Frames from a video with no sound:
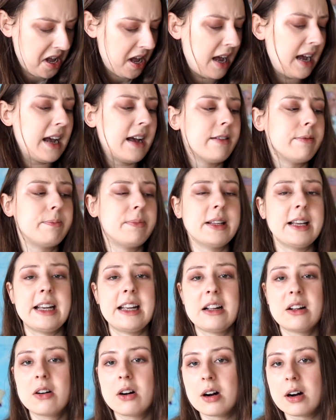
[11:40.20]
I have
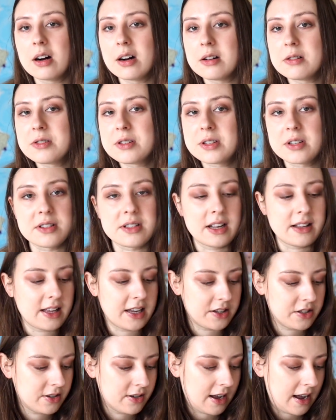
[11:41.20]
playing cards because I
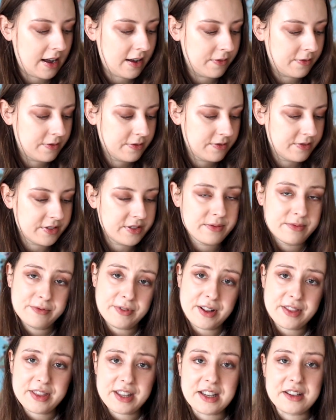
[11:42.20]
like to have
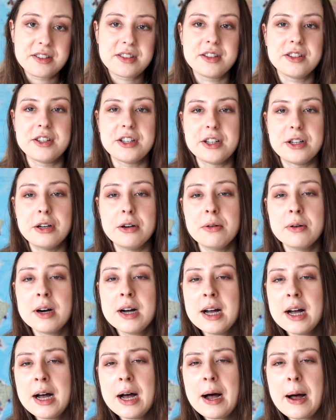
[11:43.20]
fun things to do.
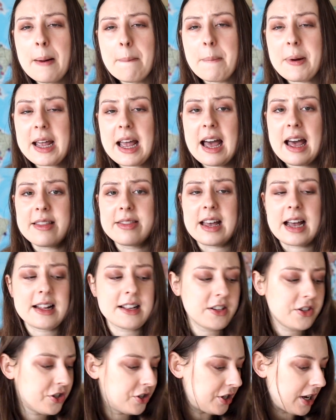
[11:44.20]
But yeah, that
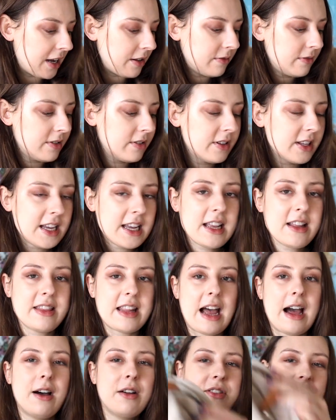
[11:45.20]
is generally,
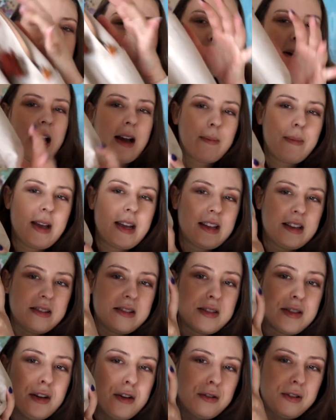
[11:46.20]
now this backpack is
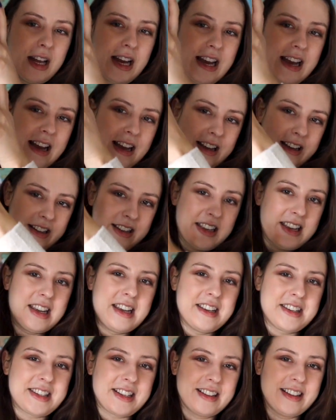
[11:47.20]
so light, I can
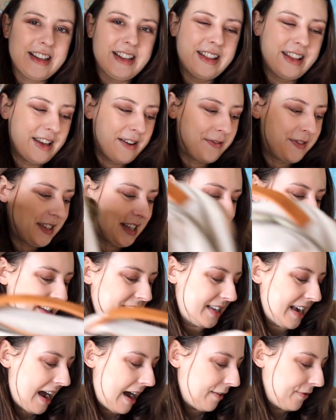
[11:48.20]
easily lift
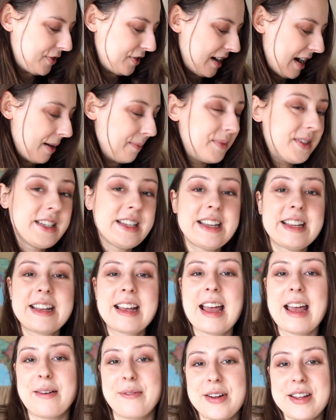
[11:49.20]
it after
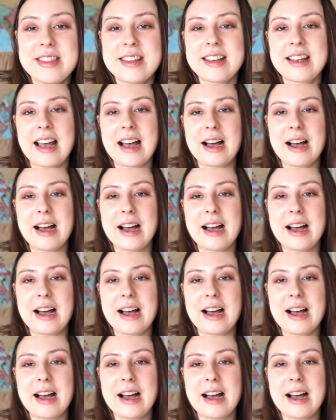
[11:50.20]
emptying everything